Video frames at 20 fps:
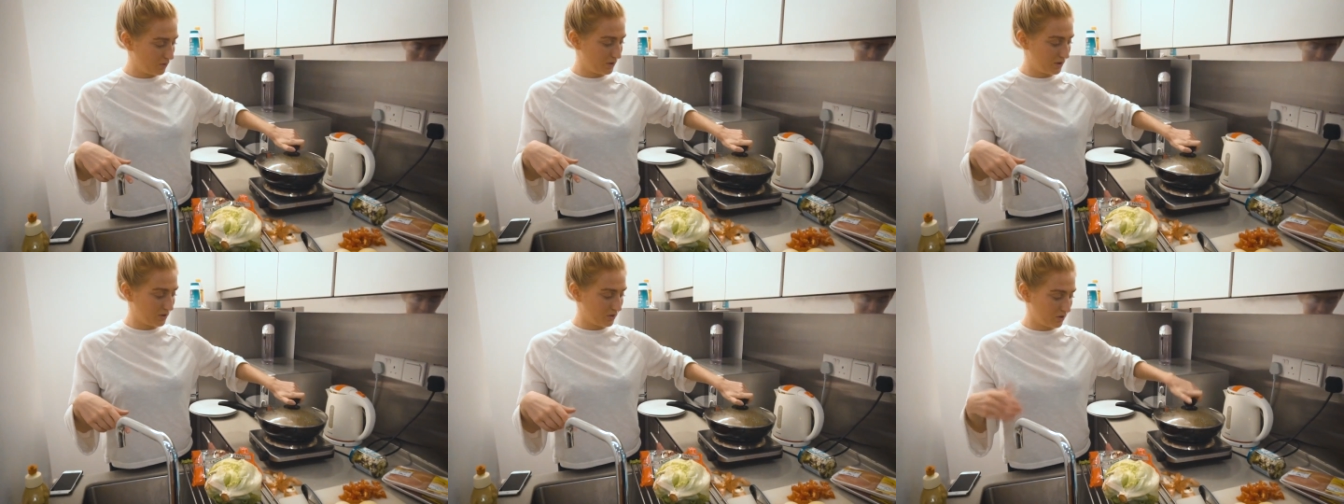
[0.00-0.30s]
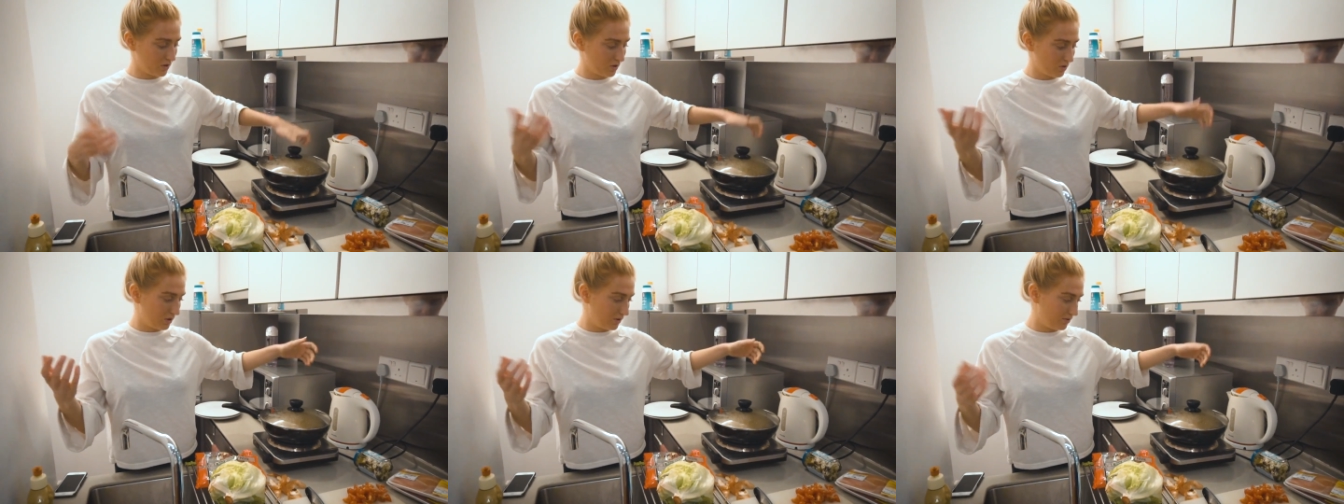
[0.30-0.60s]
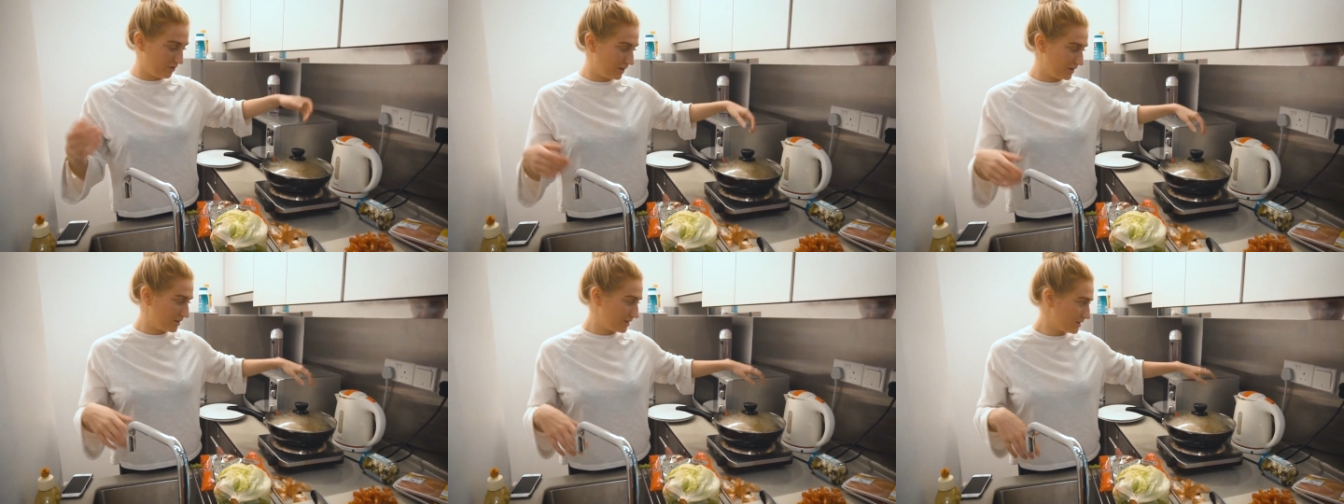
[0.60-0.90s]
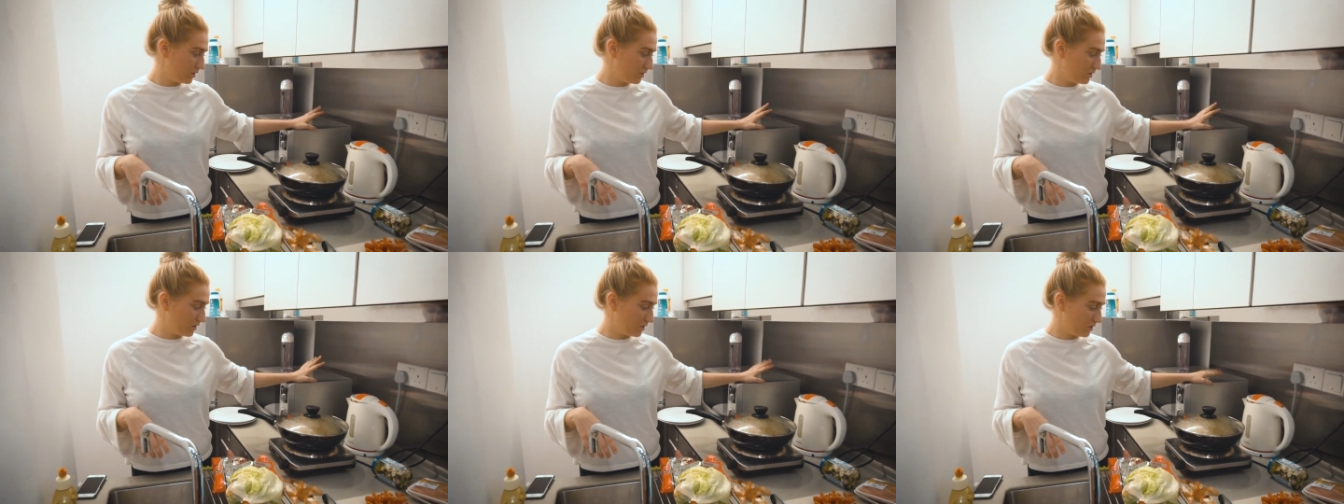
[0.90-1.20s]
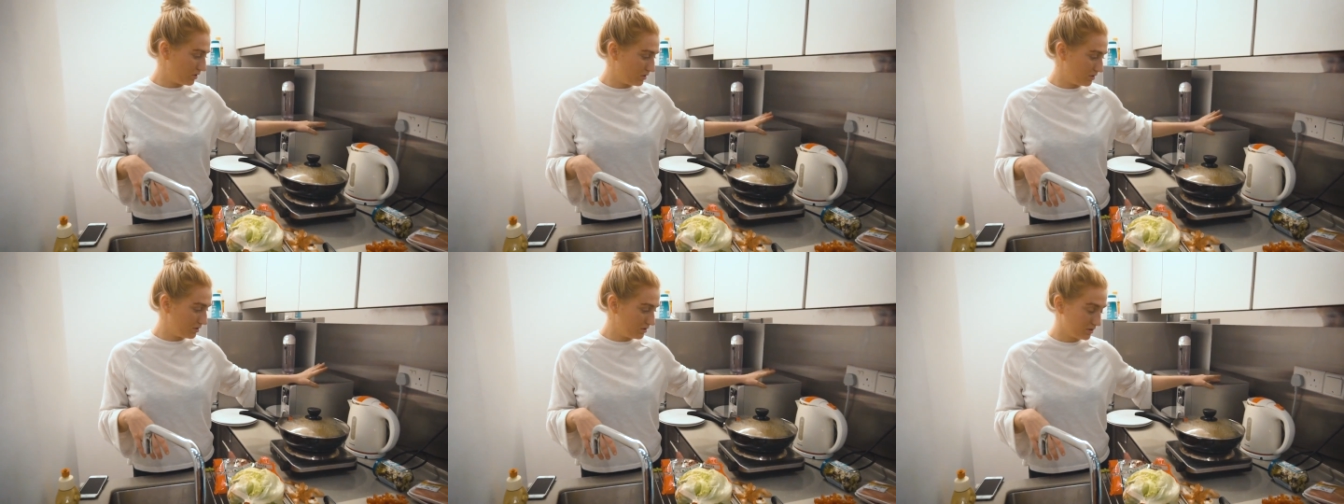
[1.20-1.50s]
We don't know if it's good
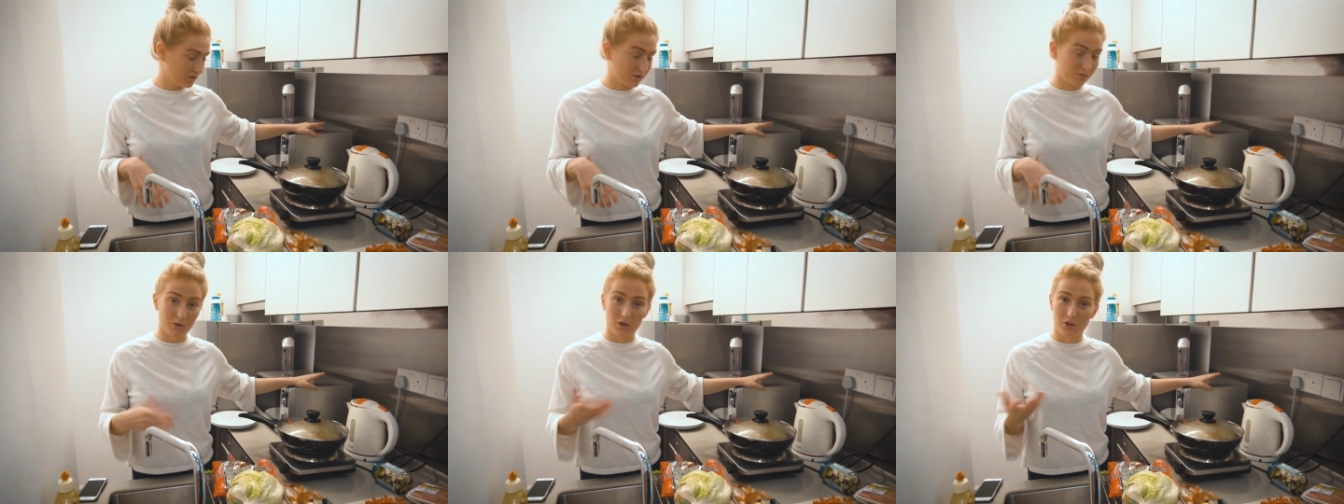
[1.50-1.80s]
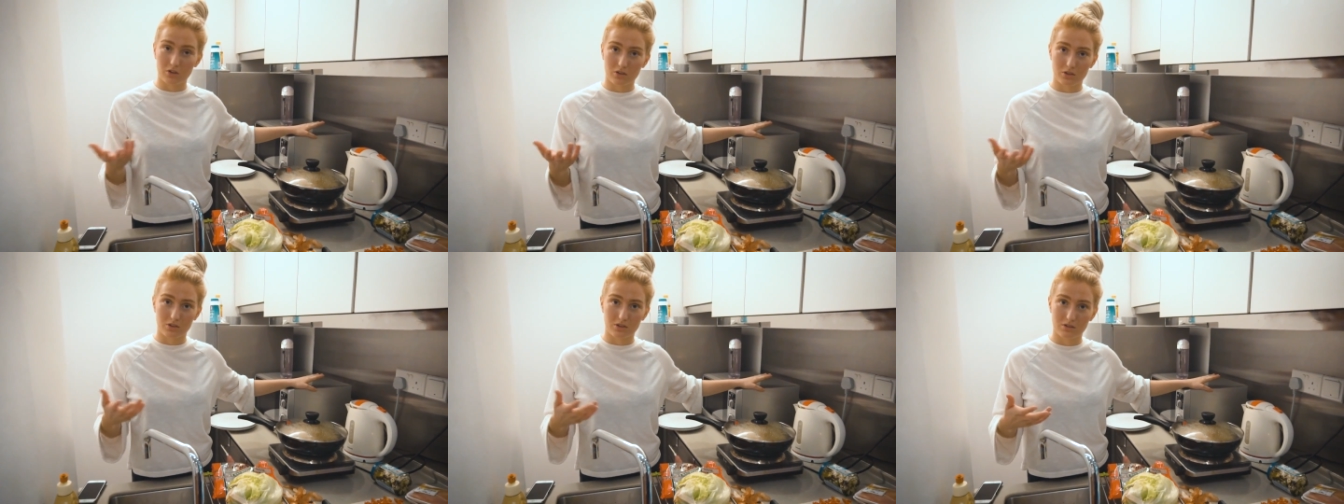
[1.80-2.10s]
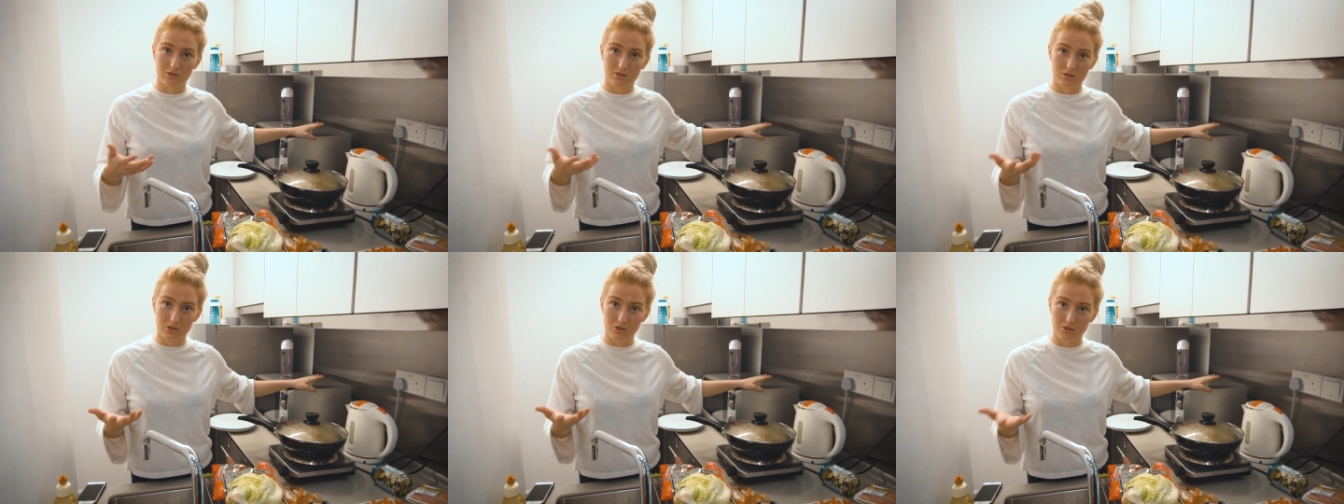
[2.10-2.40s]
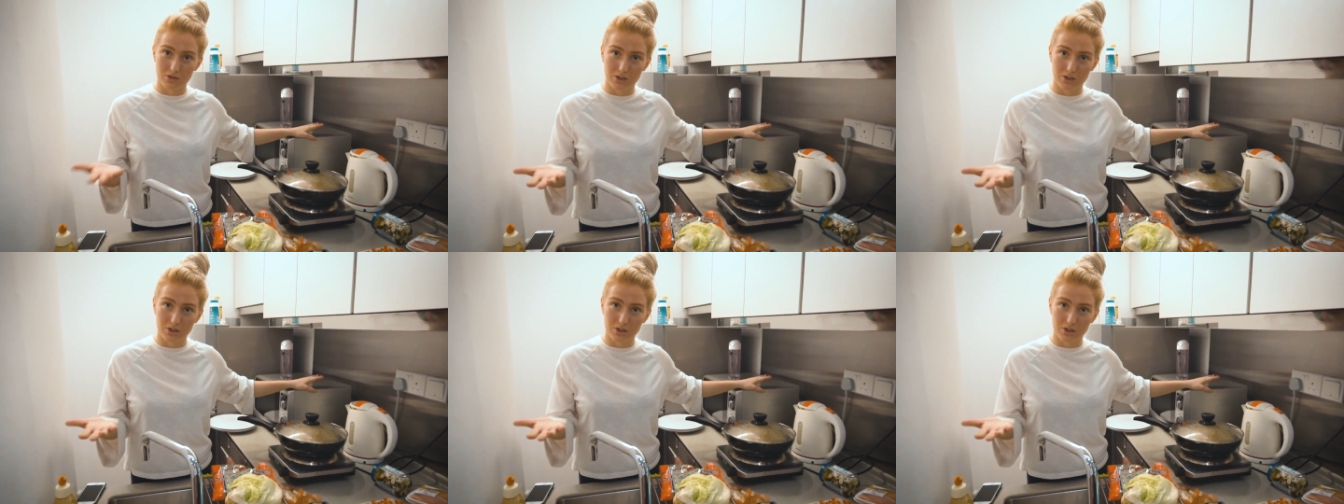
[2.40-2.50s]
or smarter to